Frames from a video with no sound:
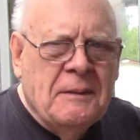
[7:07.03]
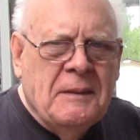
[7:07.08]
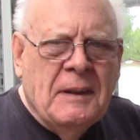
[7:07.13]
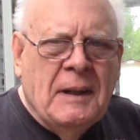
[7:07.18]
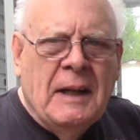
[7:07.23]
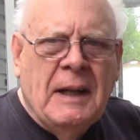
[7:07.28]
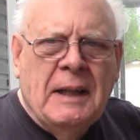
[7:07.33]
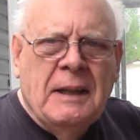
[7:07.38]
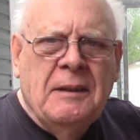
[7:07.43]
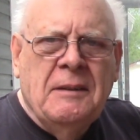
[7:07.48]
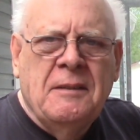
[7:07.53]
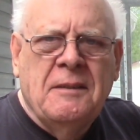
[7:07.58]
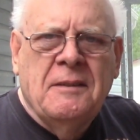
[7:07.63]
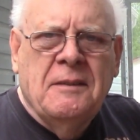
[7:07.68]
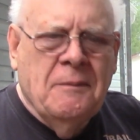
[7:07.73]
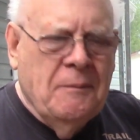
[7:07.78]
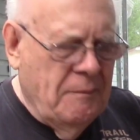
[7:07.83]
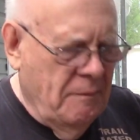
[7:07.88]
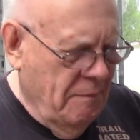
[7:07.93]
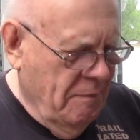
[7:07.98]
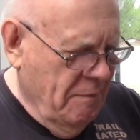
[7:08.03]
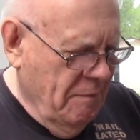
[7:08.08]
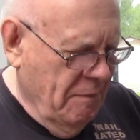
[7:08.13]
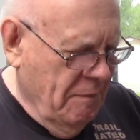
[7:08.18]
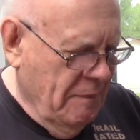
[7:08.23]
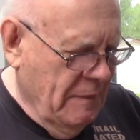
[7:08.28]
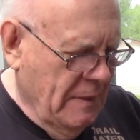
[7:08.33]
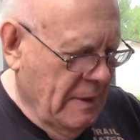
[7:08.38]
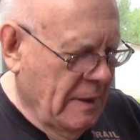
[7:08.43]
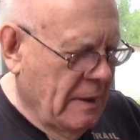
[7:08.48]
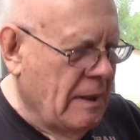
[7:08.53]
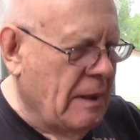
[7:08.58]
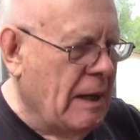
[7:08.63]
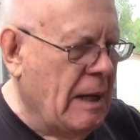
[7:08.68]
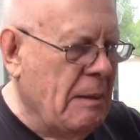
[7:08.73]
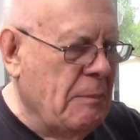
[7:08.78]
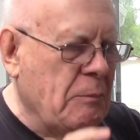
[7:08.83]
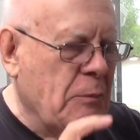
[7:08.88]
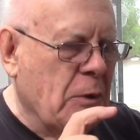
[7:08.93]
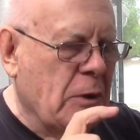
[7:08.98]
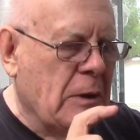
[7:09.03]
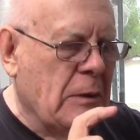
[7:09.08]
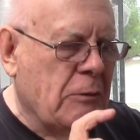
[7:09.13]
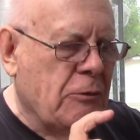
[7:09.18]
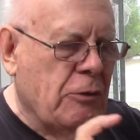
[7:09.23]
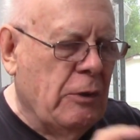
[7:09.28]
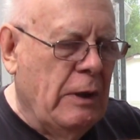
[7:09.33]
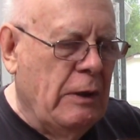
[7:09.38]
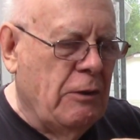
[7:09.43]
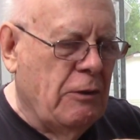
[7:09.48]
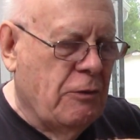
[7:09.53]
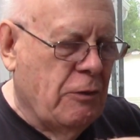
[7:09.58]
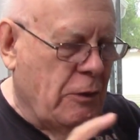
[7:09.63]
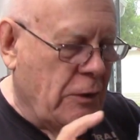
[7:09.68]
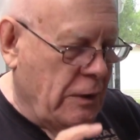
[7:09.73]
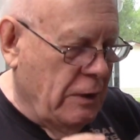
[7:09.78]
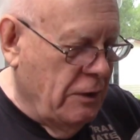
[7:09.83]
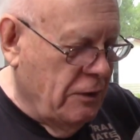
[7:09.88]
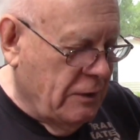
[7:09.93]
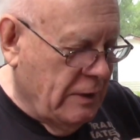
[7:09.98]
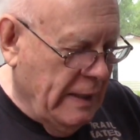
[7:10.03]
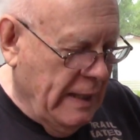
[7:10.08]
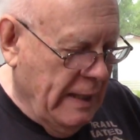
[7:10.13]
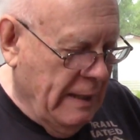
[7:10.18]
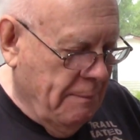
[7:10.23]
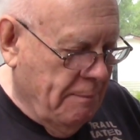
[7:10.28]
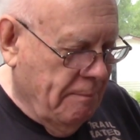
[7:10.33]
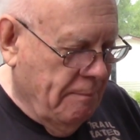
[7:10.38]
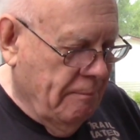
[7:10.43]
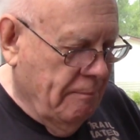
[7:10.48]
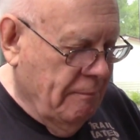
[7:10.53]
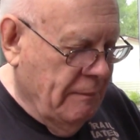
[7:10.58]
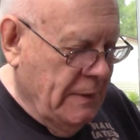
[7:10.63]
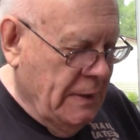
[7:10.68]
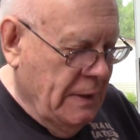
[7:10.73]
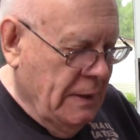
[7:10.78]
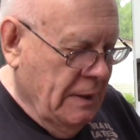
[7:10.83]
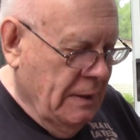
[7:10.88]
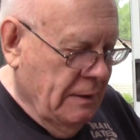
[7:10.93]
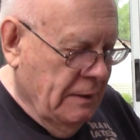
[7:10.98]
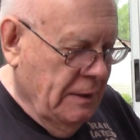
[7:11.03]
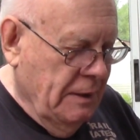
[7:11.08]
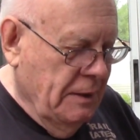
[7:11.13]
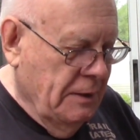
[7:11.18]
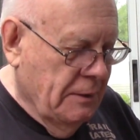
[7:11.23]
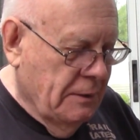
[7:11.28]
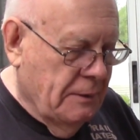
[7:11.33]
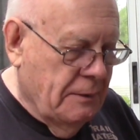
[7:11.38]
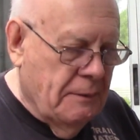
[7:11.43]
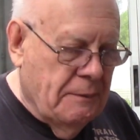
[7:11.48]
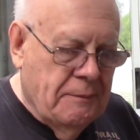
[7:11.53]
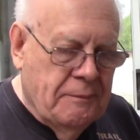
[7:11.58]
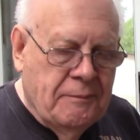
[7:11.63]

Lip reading: dies, I'm going to transfer this cap to here.